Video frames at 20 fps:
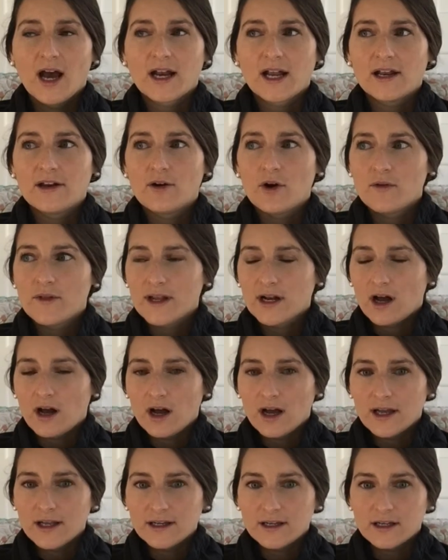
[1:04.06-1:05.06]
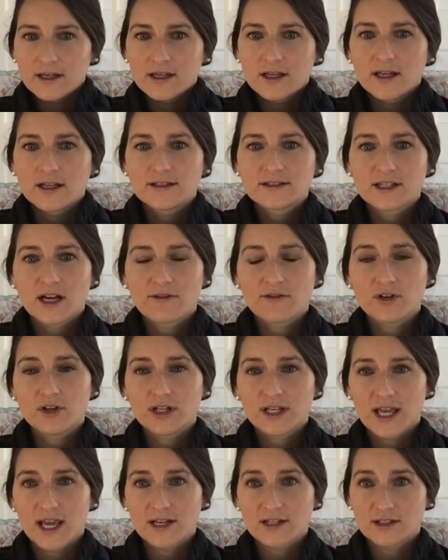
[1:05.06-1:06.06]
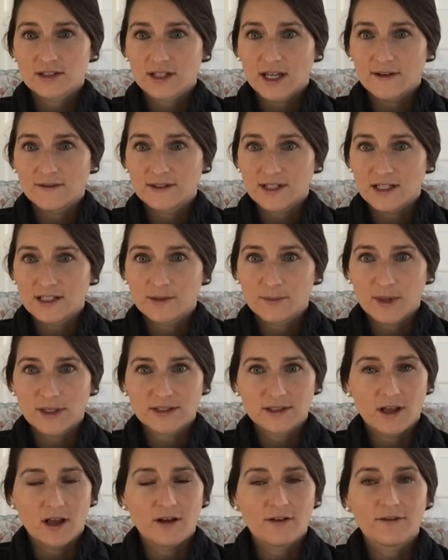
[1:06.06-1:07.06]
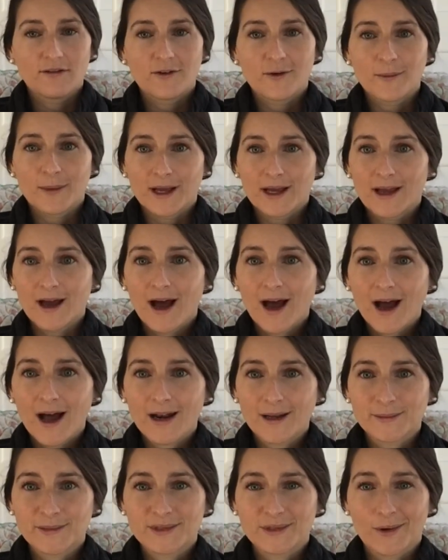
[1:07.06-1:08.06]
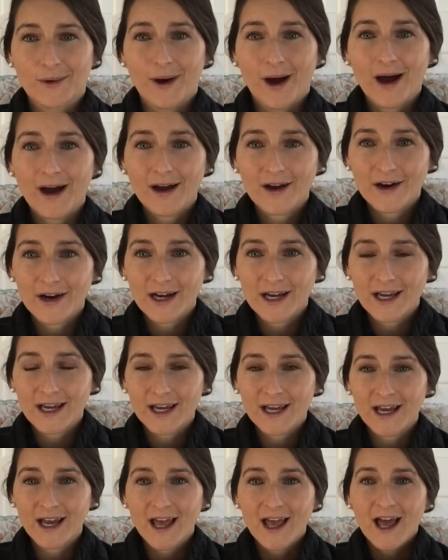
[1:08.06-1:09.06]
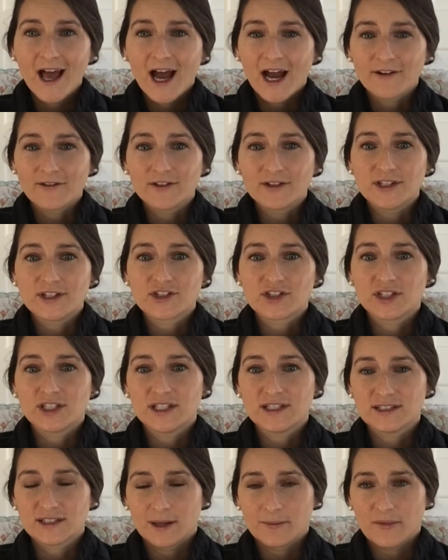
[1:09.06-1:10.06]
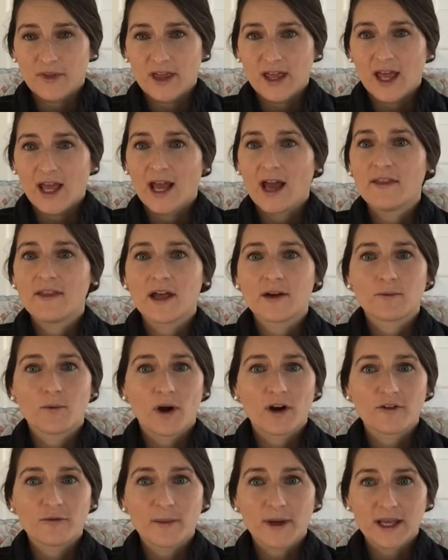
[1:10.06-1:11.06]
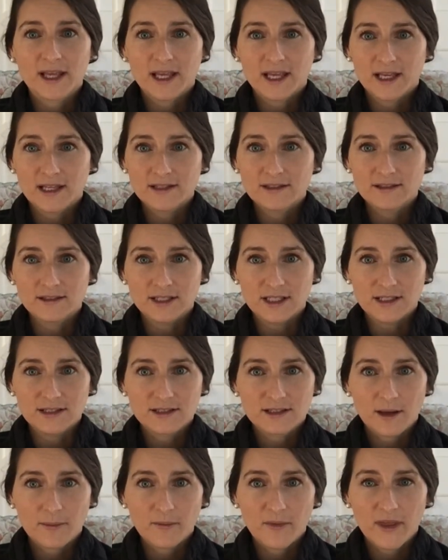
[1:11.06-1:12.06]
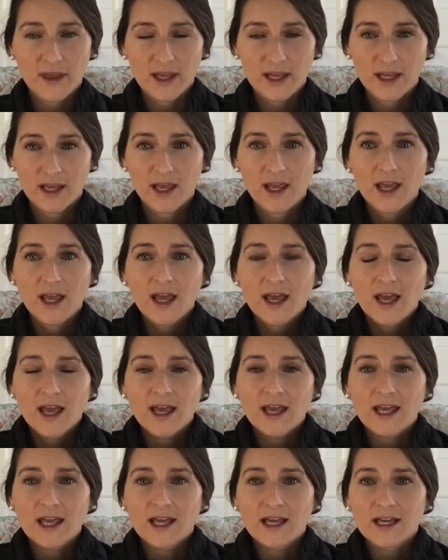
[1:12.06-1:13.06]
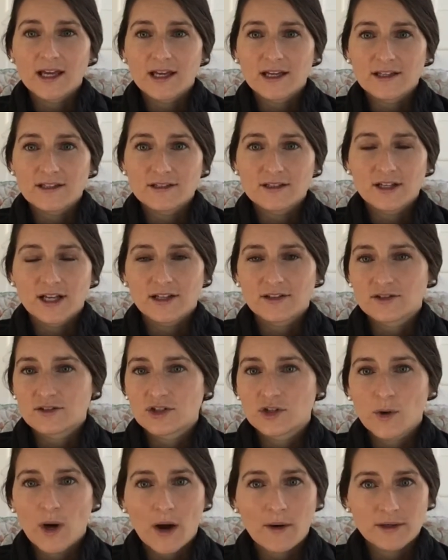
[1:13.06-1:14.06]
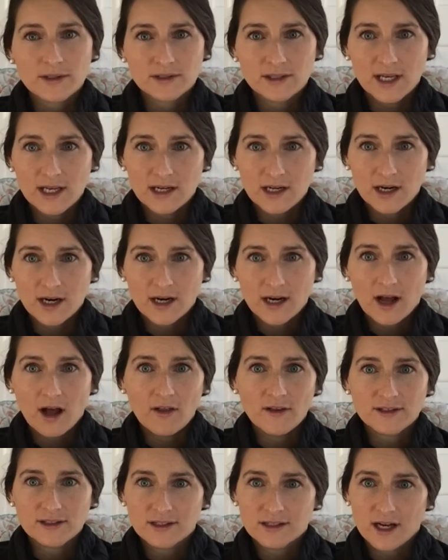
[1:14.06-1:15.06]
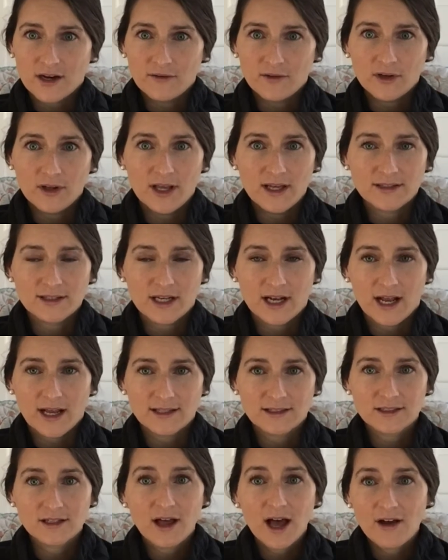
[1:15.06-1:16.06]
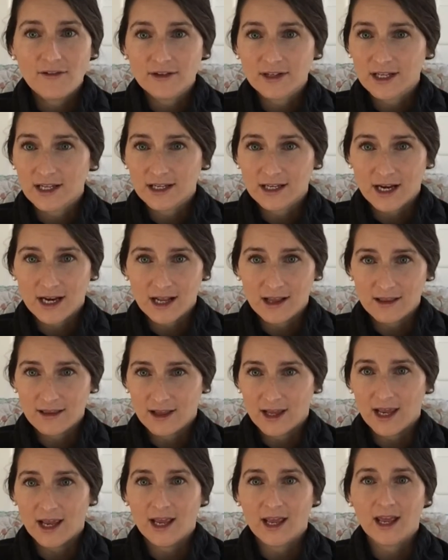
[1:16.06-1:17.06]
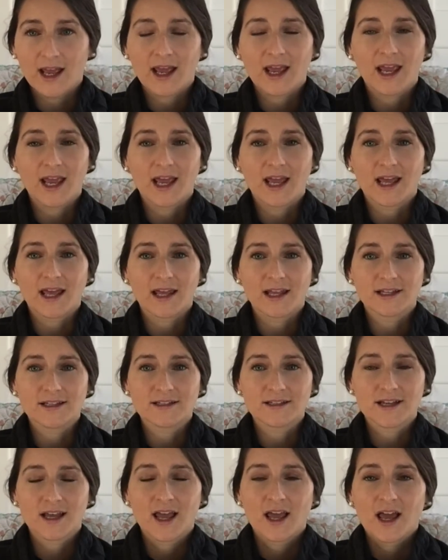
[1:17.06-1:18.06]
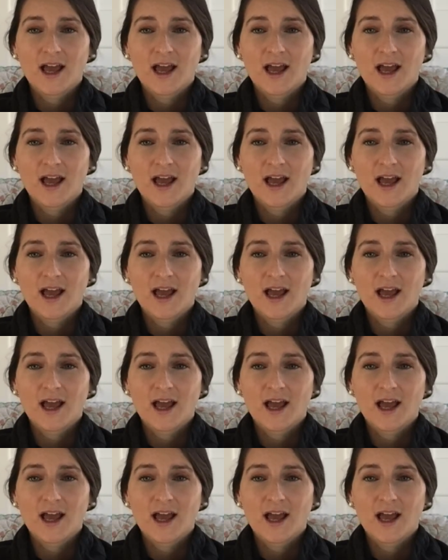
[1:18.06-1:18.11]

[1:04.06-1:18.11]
And I know that on several occasions I've said to myself, oh my God, I'm so hungry, I really should eat something. And then one of my kids needs something and it's 2 hours later and all of a sudden I realize that I still haven't eaten anything and